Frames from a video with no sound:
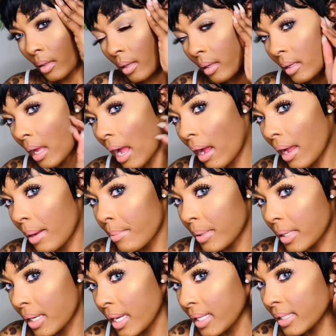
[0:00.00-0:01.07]
Y'all, and
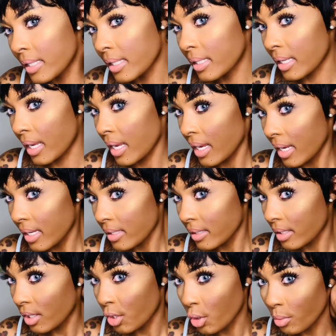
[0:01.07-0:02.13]
because this is
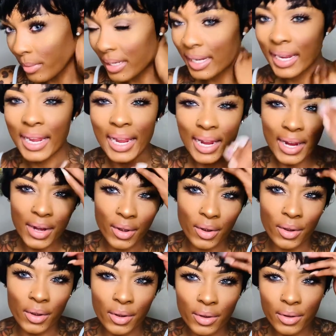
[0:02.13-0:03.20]
human
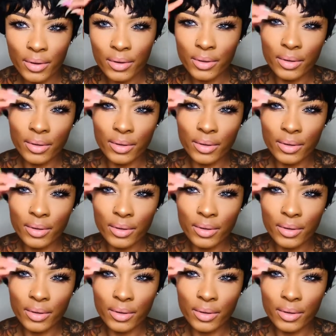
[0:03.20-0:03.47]
hair,